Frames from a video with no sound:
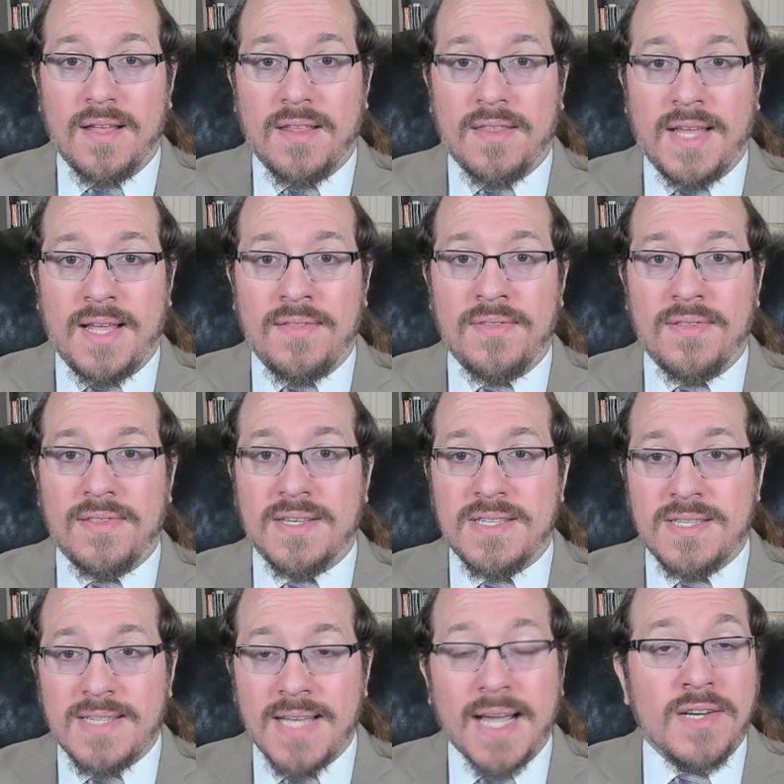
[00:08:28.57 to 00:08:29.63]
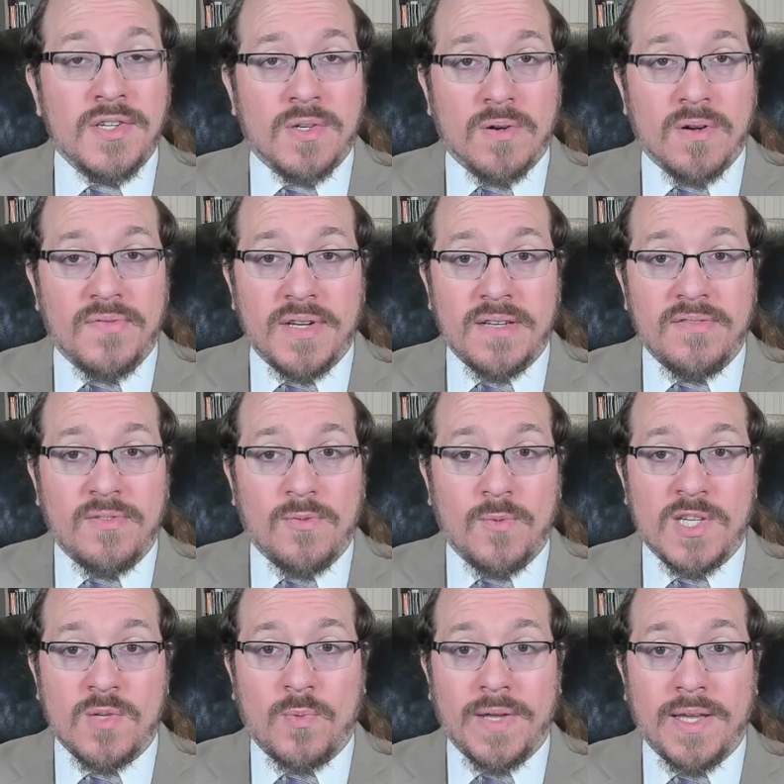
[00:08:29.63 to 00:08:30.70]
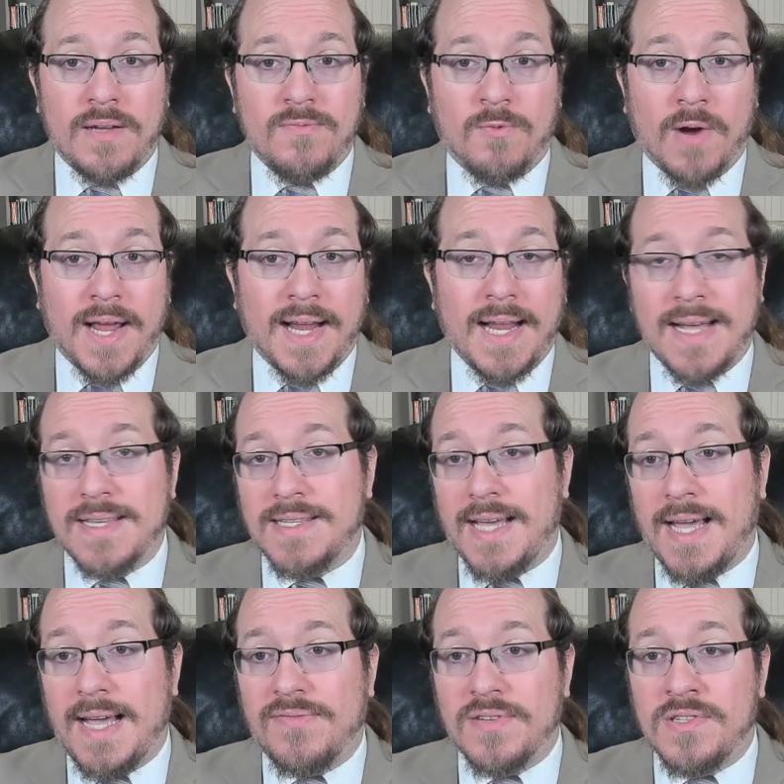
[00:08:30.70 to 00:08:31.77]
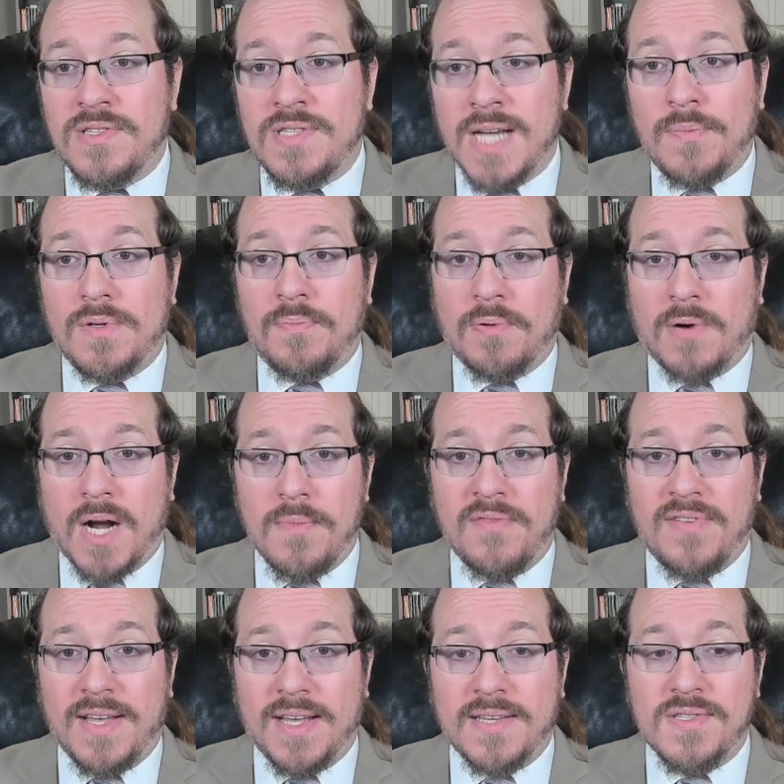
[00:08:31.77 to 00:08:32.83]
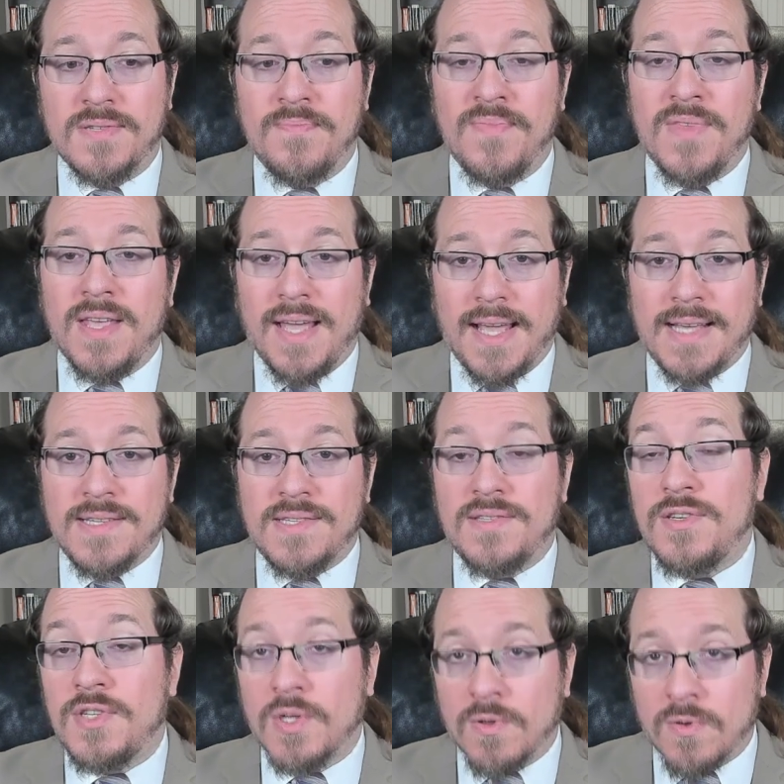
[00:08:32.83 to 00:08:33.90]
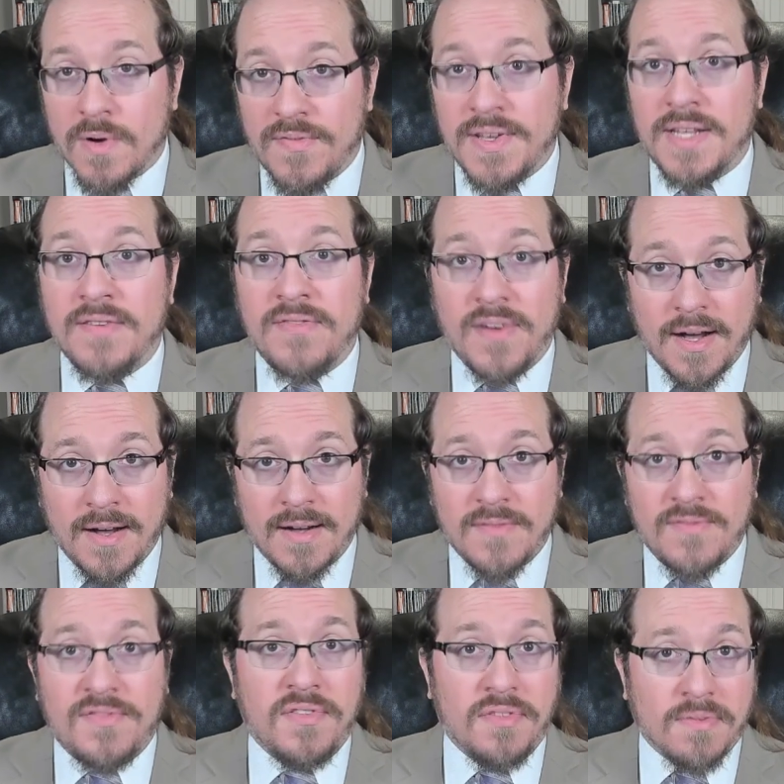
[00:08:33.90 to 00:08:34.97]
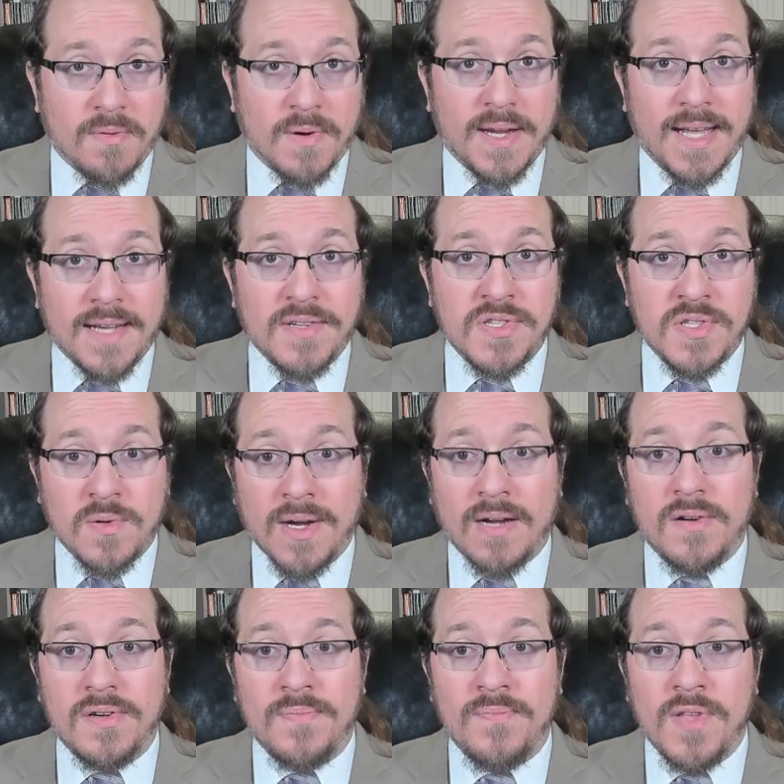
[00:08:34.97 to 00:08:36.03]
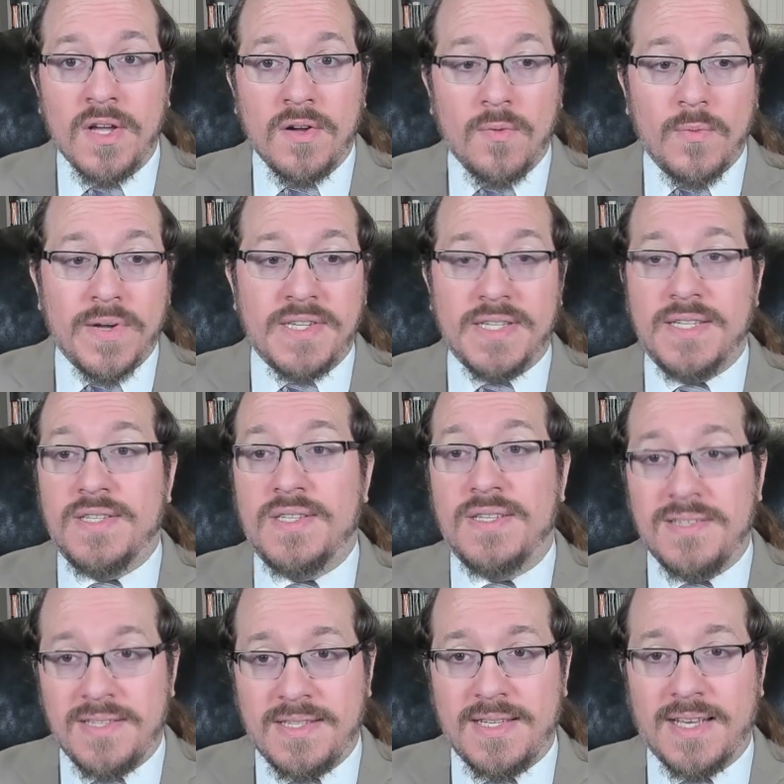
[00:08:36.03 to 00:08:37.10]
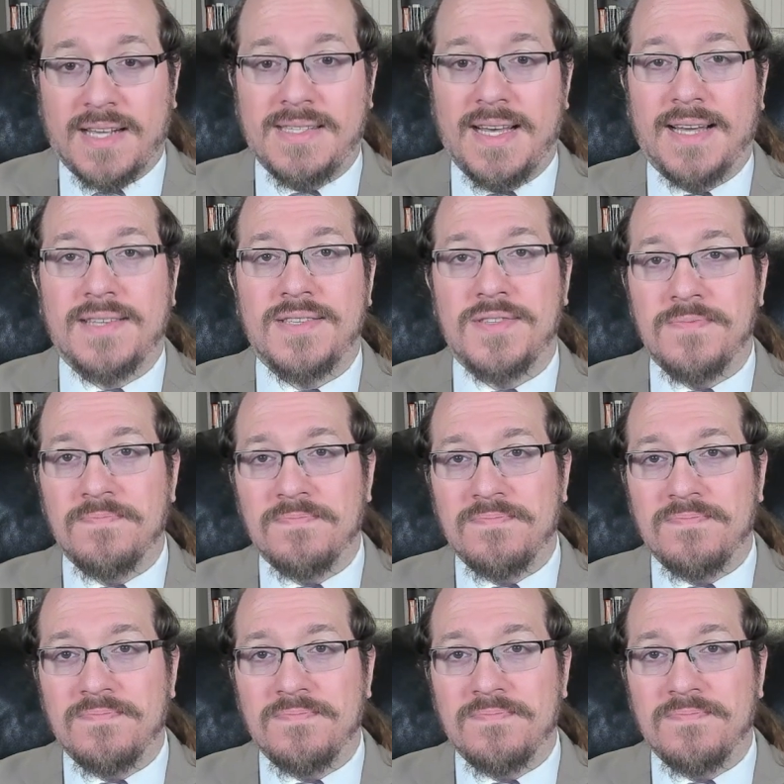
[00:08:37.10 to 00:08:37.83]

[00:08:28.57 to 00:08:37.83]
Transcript: Then the second derivative, which we write as f double prime of x, is the derivative of 3x squared, which is 6x.